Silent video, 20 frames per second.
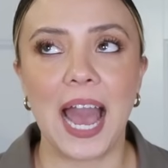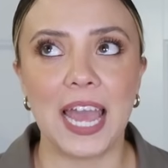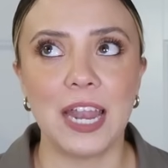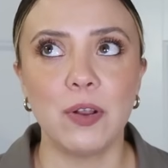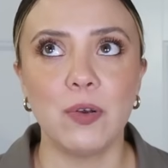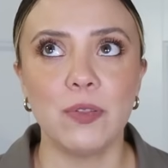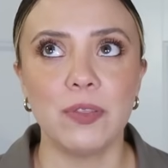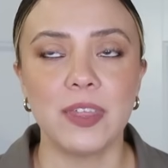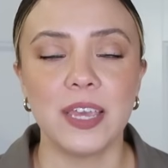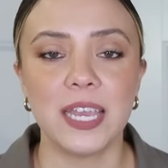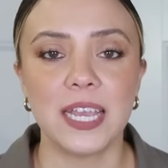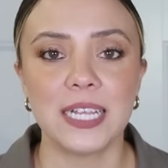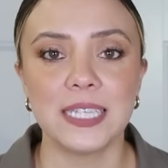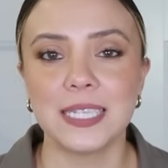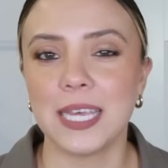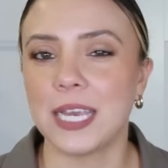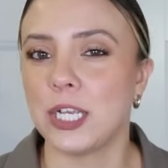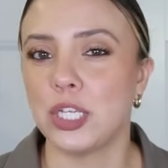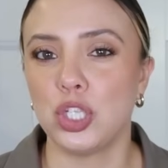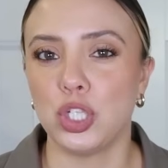I don't think
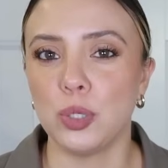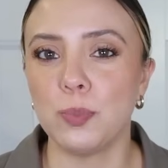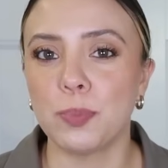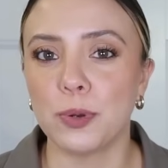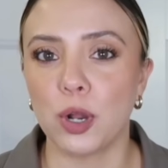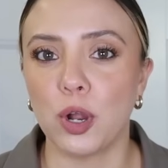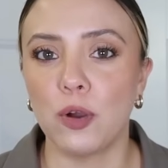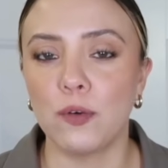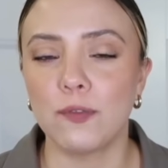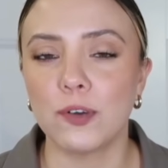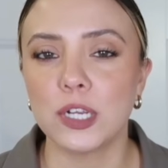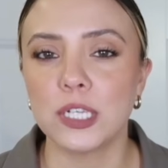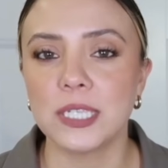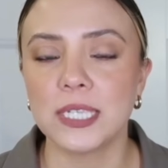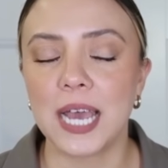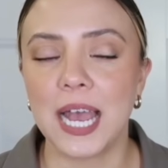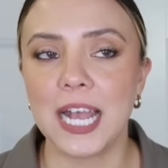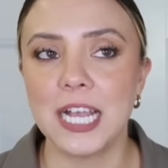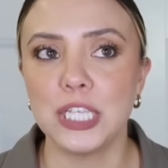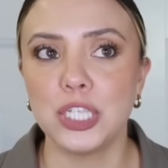it's like super
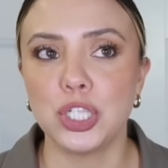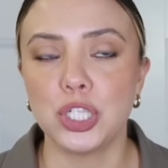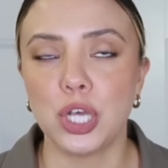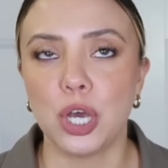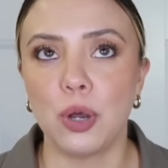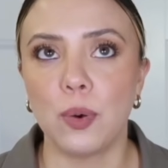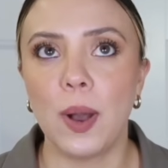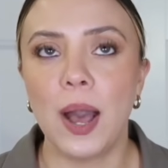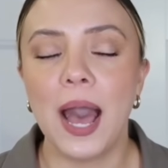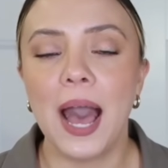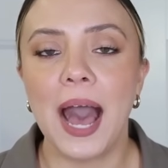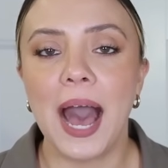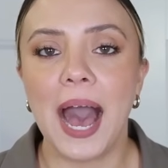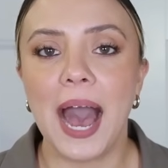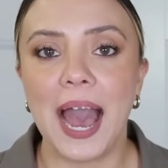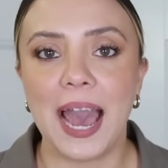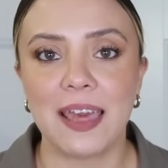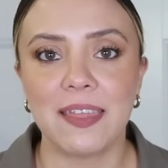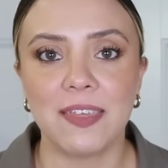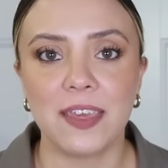oversized, so
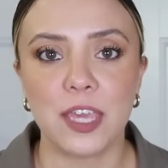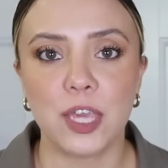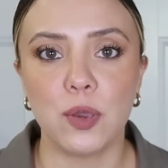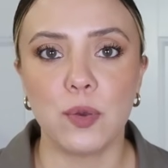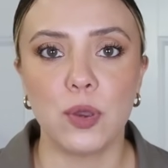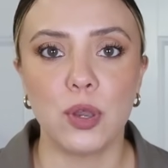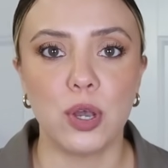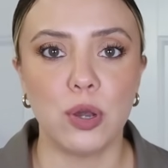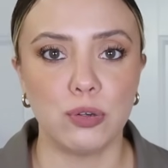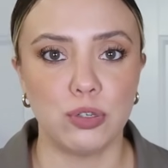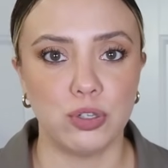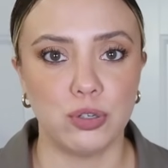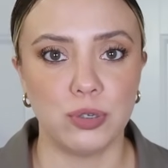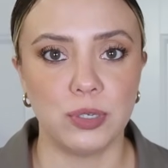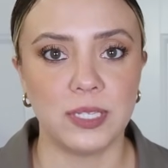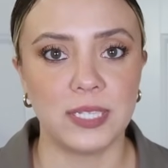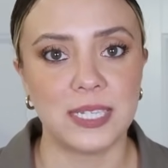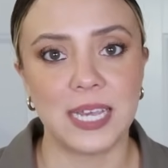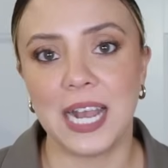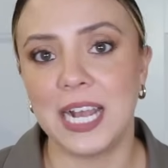I think you can go
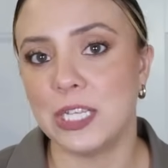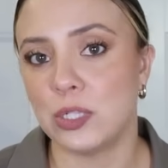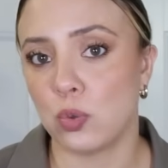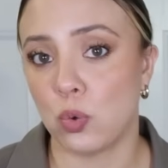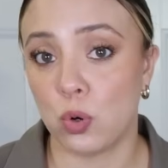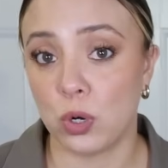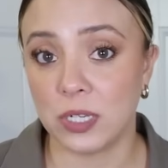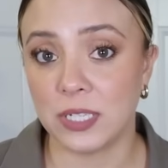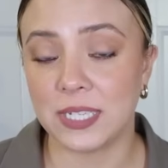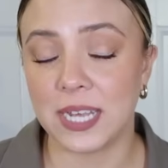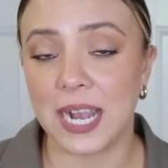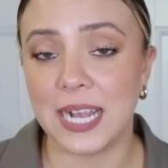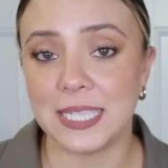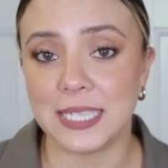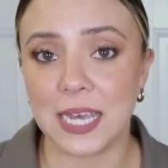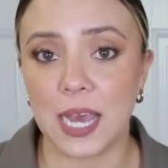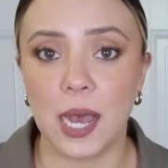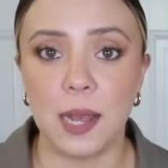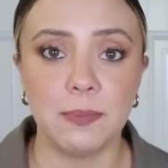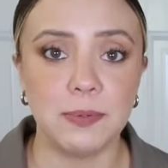true to size or
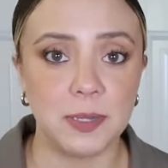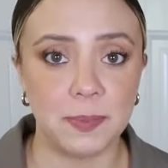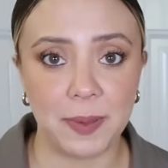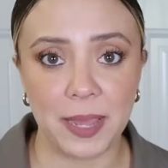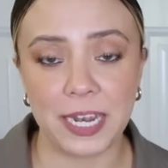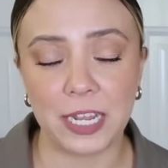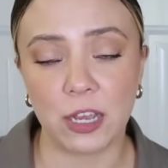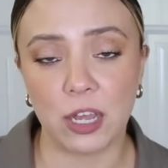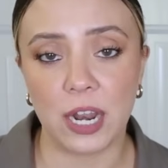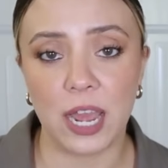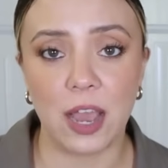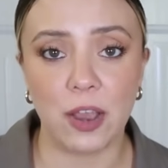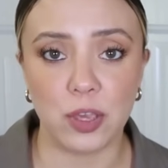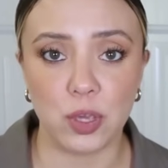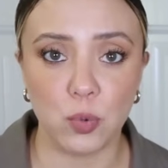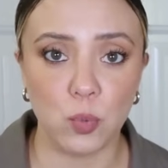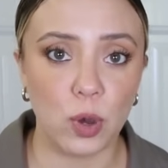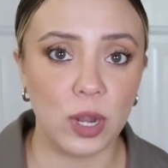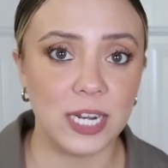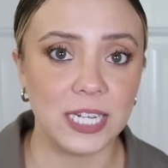size up depending on how
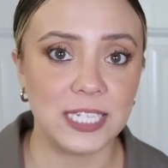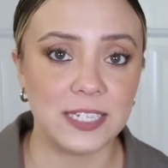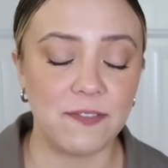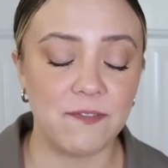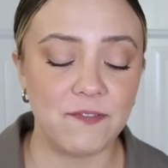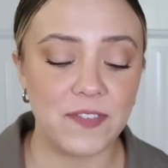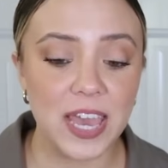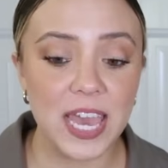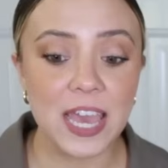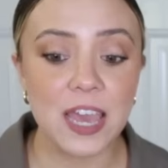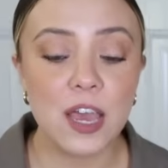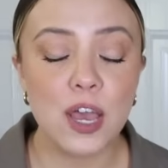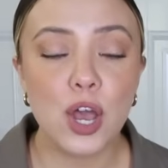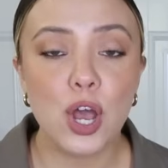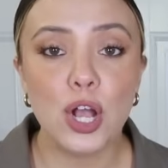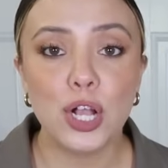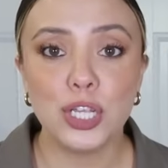you want it to fit.